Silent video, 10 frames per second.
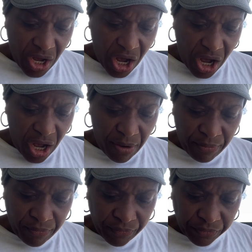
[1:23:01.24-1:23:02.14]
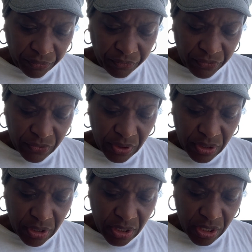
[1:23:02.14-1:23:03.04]
Um,
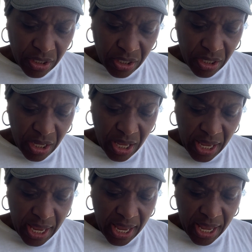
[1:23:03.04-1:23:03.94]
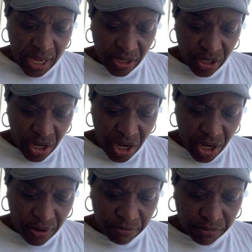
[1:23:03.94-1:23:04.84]
and
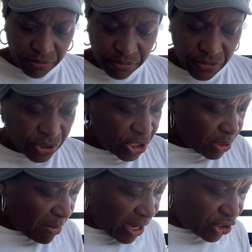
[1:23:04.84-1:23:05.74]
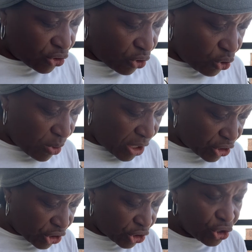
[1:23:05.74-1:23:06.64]
um, just making sure you
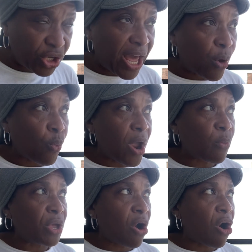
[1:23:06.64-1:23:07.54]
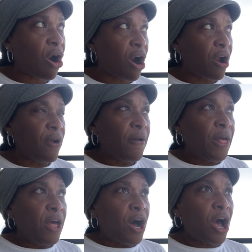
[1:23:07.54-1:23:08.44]
understood like where we are.
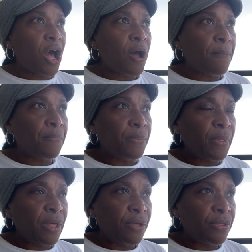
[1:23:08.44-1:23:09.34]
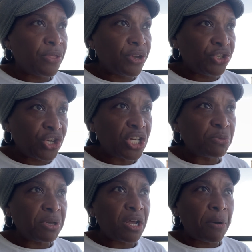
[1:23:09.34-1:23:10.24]
Um, the
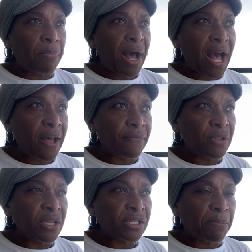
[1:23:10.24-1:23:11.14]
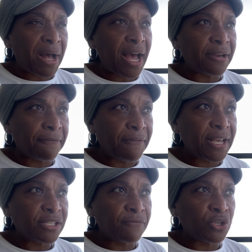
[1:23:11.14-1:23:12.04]
judgment upon is upon the
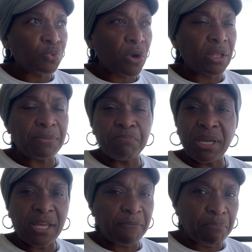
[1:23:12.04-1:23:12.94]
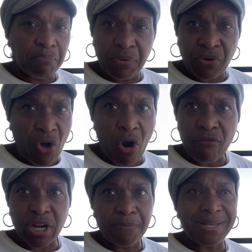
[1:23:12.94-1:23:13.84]
face of this world. Many have been
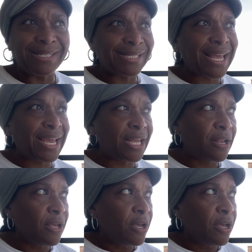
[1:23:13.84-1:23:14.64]
already been saying it,